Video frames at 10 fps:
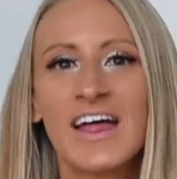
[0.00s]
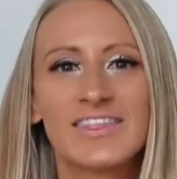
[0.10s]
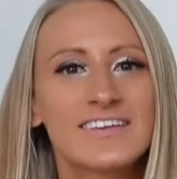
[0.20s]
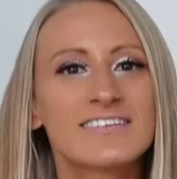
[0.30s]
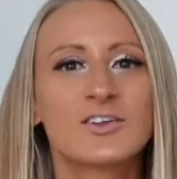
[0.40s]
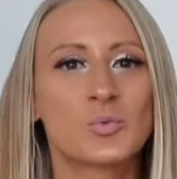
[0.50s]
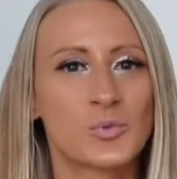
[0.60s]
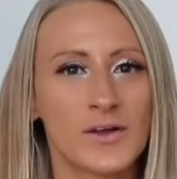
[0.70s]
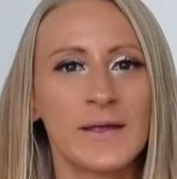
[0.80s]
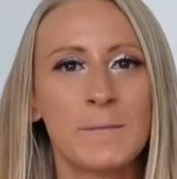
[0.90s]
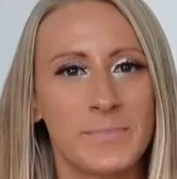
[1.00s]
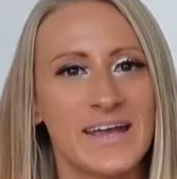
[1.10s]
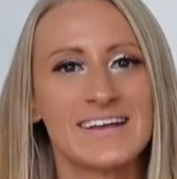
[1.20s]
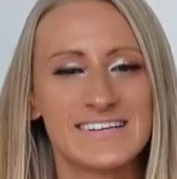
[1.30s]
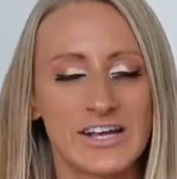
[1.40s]
This is a really
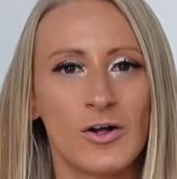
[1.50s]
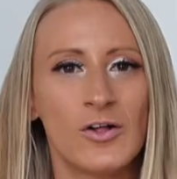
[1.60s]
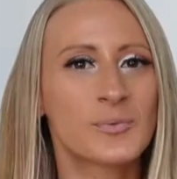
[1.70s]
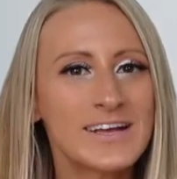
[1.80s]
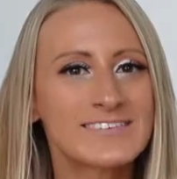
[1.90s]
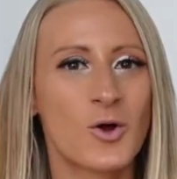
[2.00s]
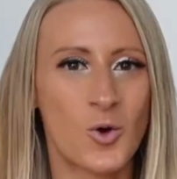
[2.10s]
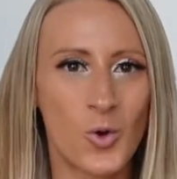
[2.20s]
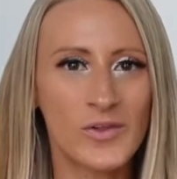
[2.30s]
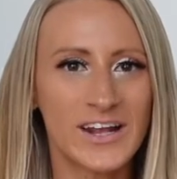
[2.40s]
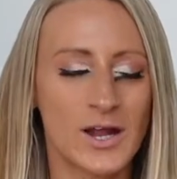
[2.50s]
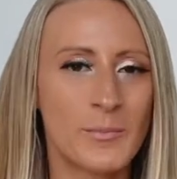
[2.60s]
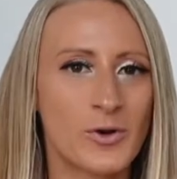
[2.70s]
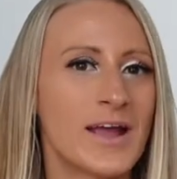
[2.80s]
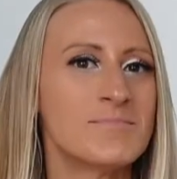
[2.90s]
big deal. 3 is a holy
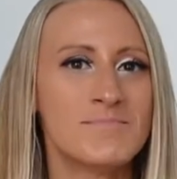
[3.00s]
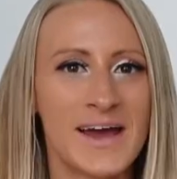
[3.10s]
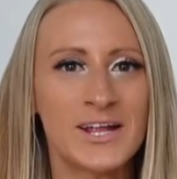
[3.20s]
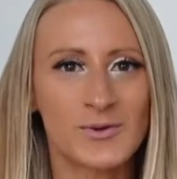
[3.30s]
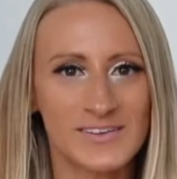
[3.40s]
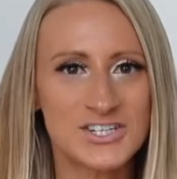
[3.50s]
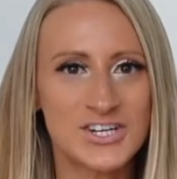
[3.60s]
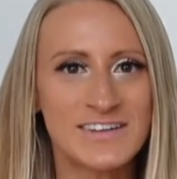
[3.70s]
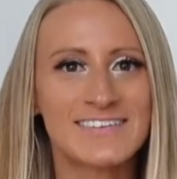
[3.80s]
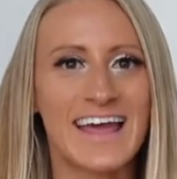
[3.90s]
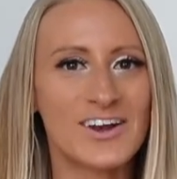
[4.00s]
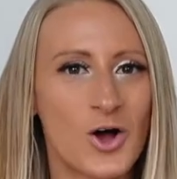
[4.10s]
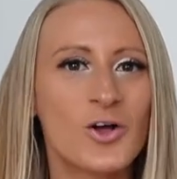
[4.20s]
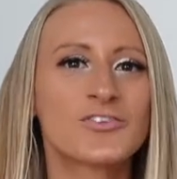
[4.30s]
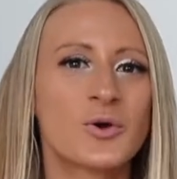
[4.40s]
number in many religions and
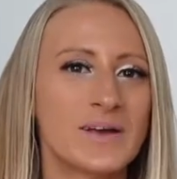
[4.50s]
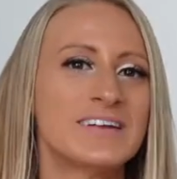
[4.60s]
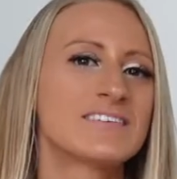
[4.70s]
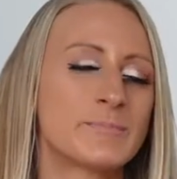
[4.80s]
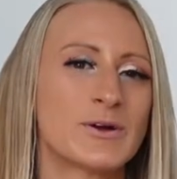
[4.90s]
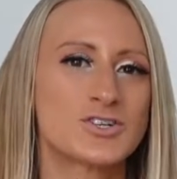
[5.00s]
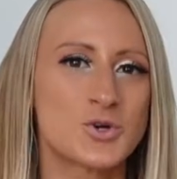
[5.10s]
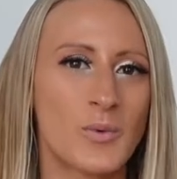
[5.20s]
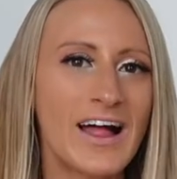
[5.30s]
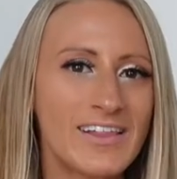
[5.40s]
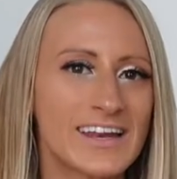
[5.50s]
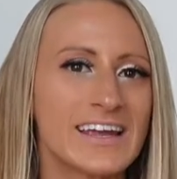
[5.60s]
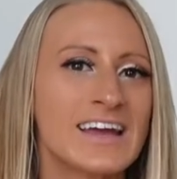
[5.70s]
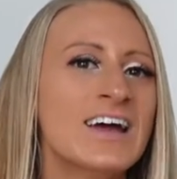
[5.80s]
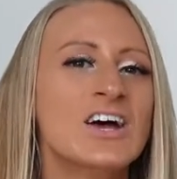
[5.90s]
also in spirituality.